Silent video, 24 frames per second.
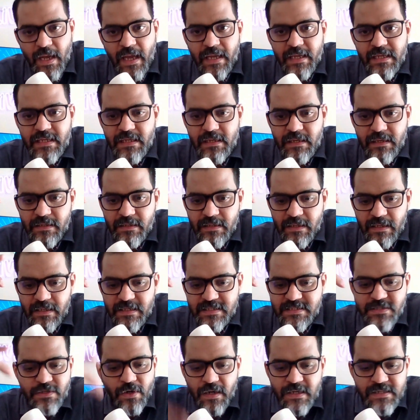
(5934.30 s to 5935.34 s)
so i
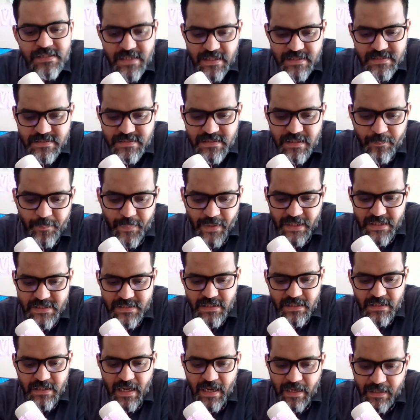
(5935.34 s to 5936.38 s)
it's not just the
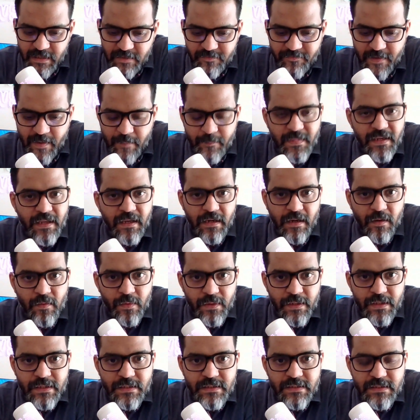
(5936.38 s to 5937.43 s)
patient and the family
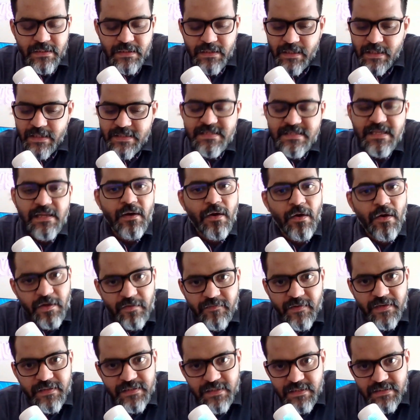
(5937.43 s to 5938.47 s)
around it it's a
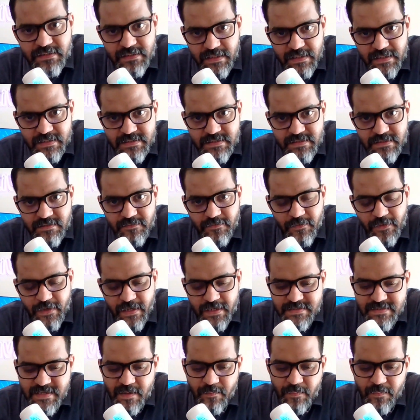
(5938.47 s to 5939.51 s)
lot of other things
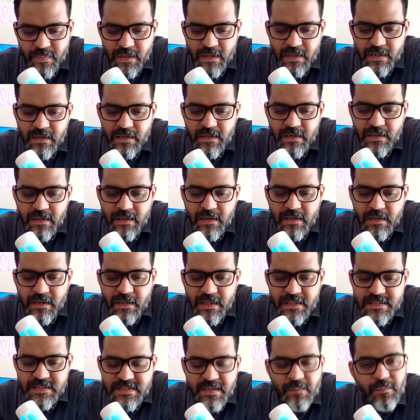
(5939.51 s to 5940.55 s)
for example
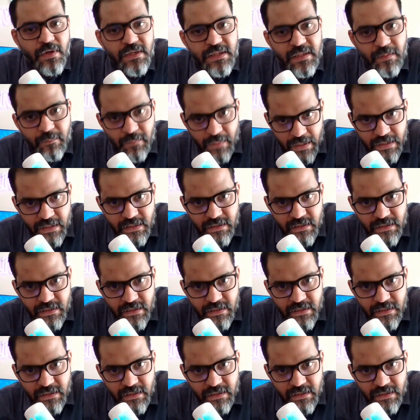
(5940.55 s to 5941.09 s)
it's about the